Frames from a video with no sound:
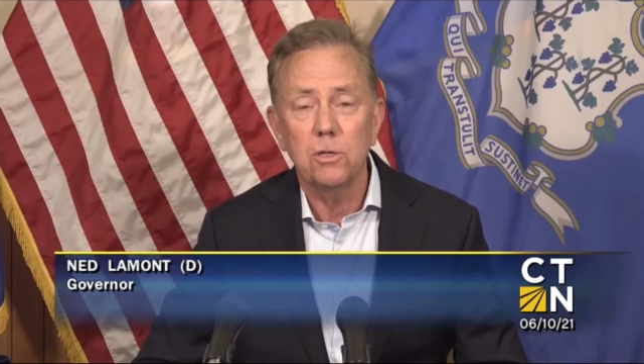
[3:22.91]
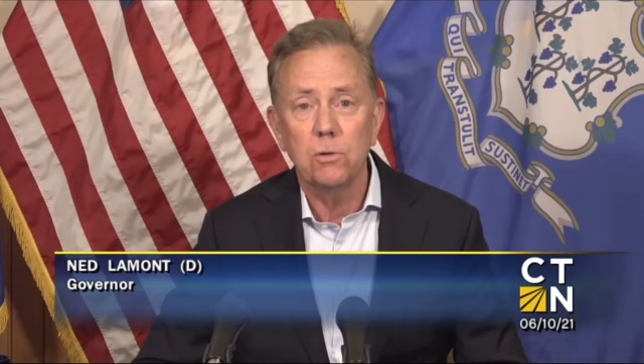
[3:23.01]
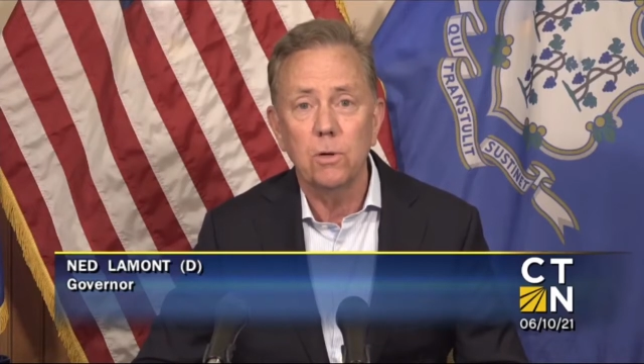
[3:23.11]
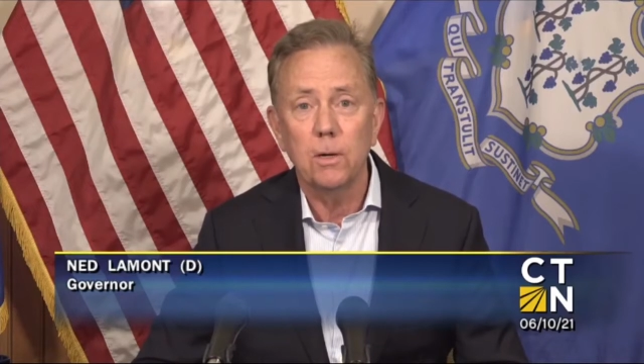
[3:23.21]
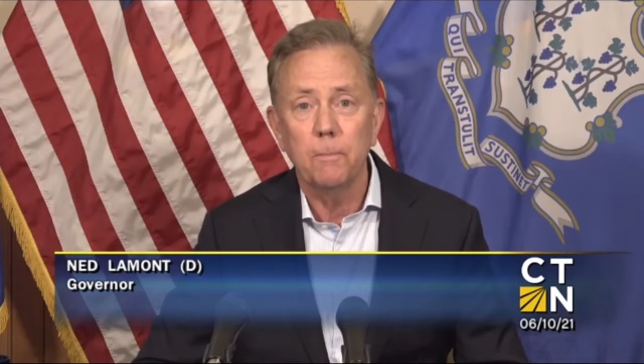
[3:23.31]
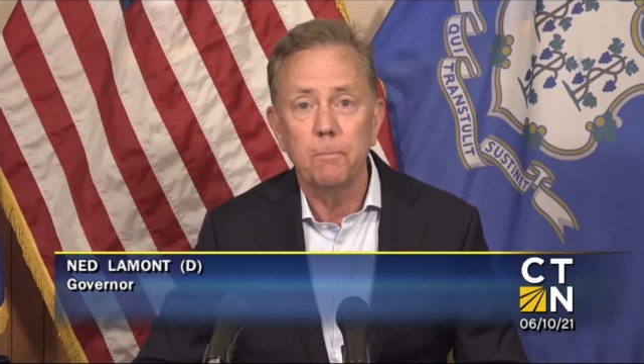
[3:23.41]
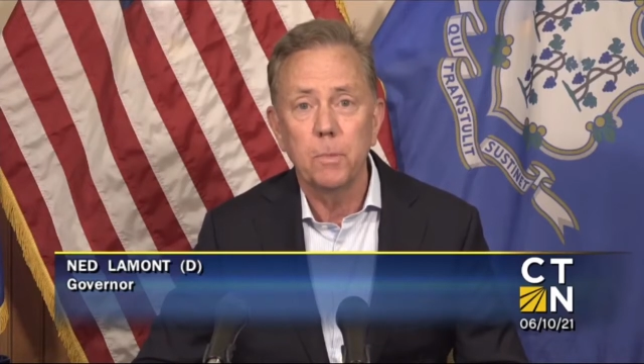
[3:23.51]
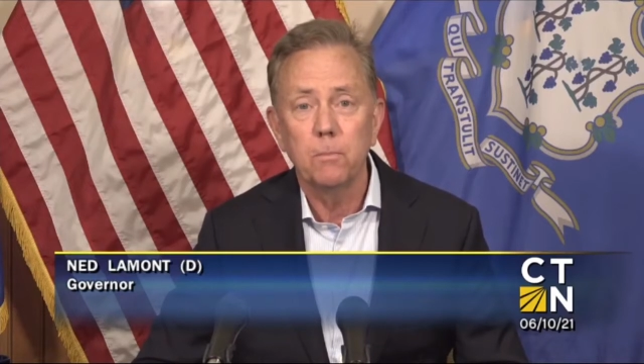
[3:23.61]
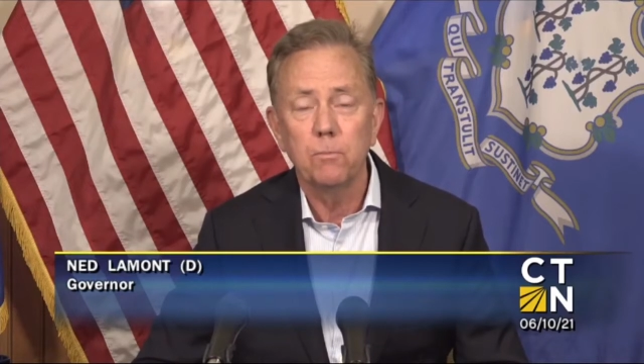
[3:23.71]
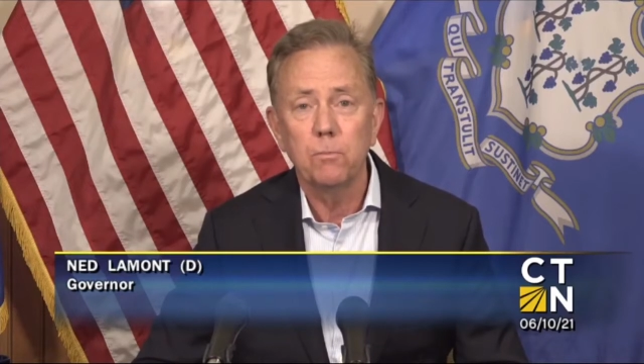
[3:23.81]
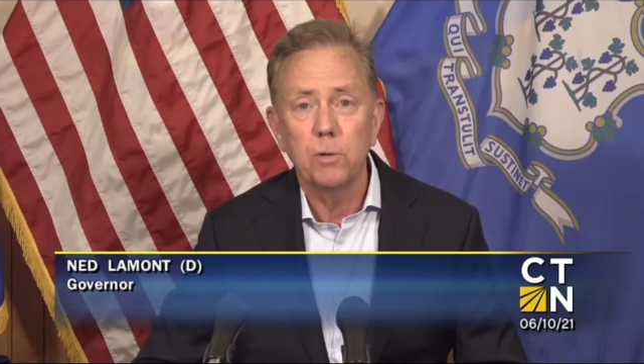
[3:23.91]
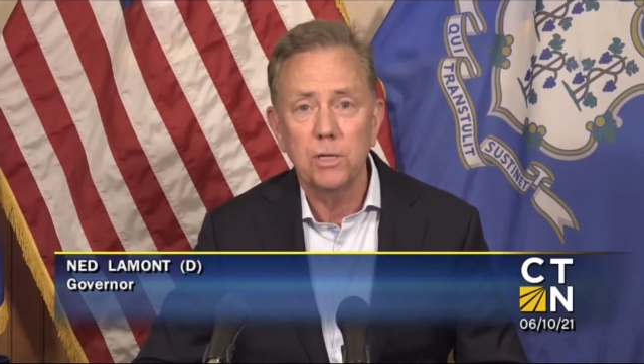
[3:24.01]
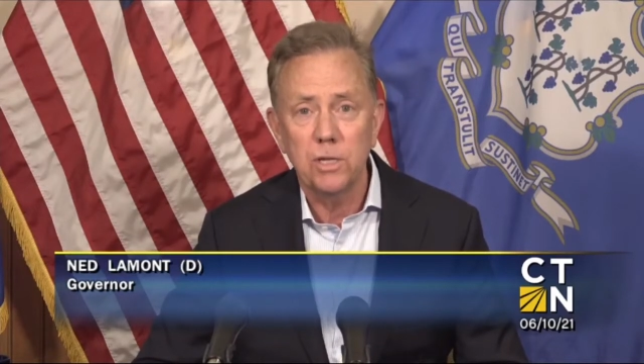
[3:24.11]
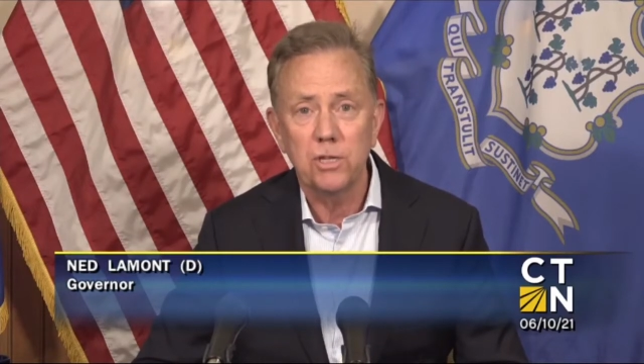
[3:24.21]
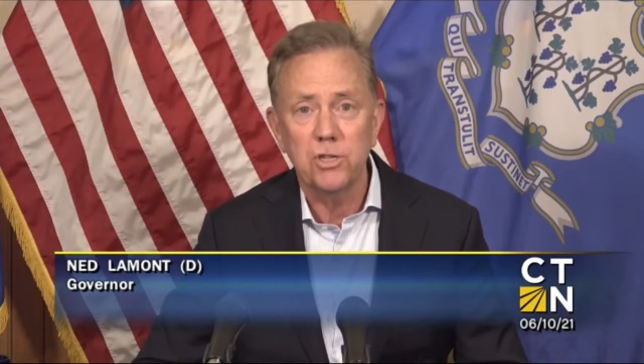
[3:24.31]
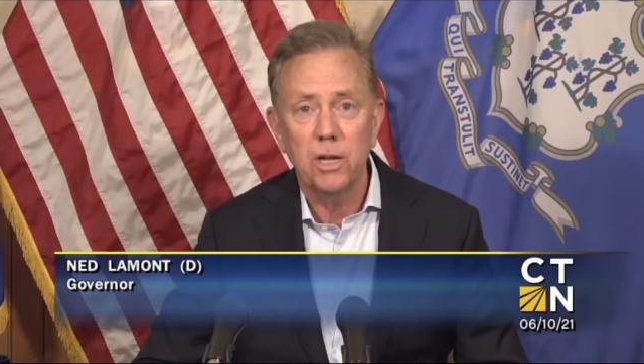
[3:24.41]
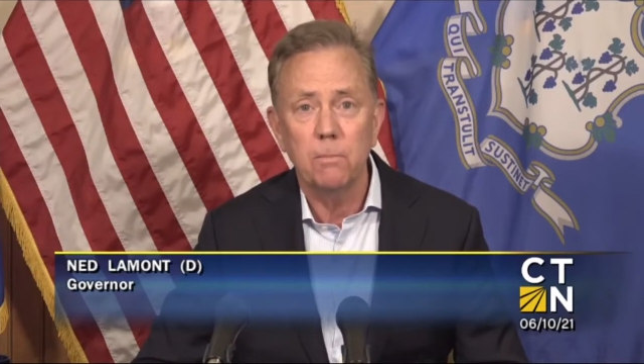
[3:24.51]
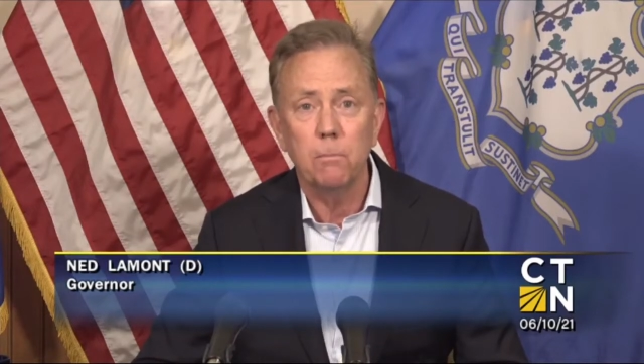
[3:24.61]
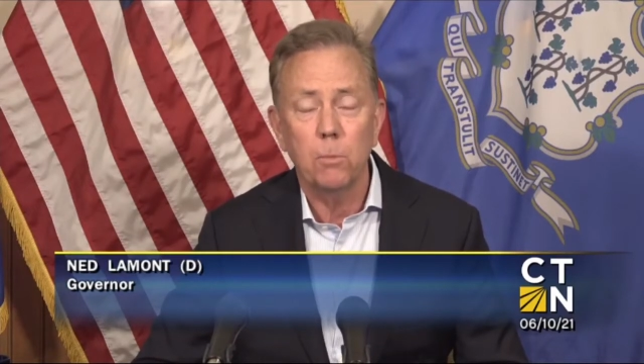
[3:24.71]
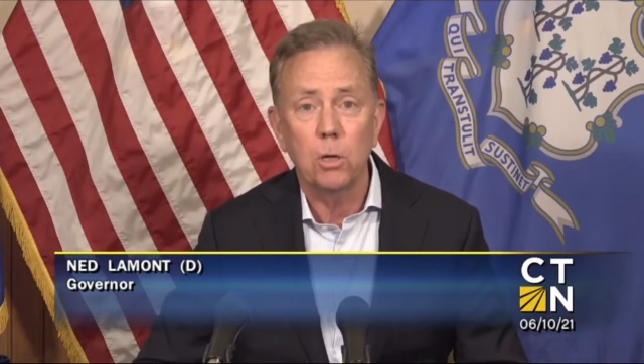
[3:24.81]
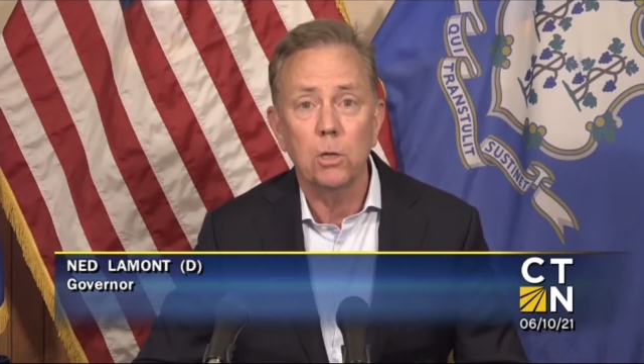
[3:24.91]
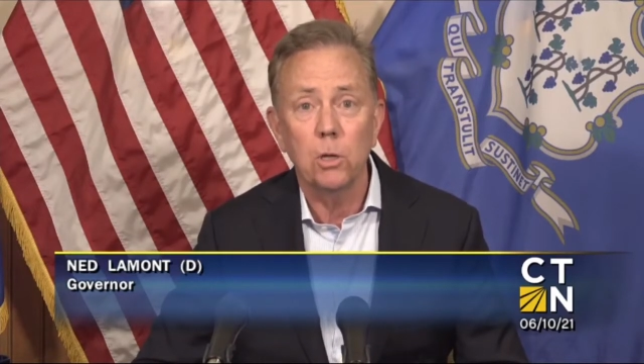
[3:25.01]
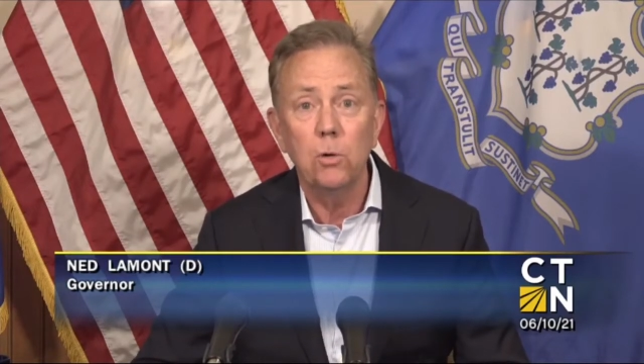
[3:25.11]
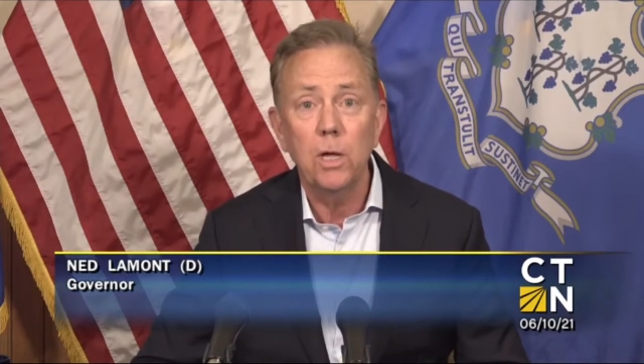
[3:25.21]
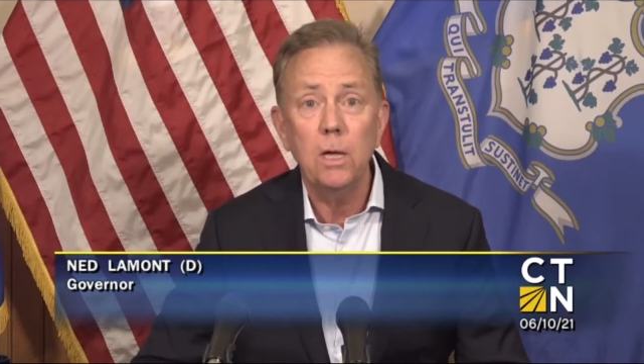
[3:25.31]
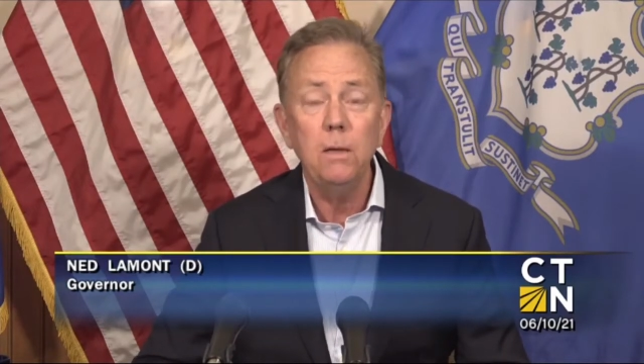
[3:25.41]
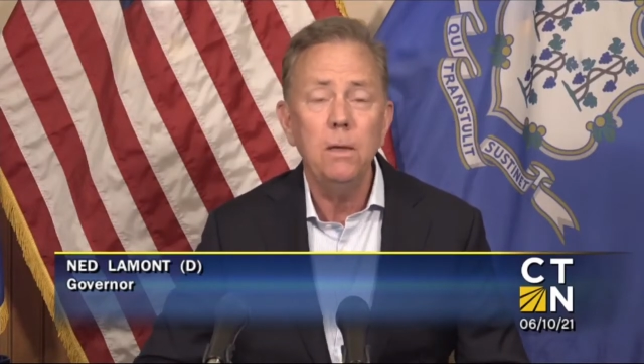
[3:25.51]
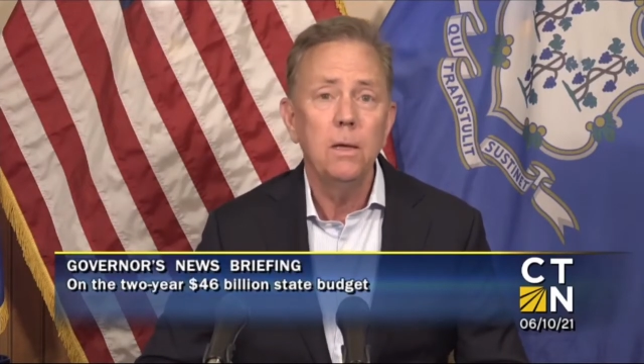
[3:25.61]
to President of the Senate, Martin Looney,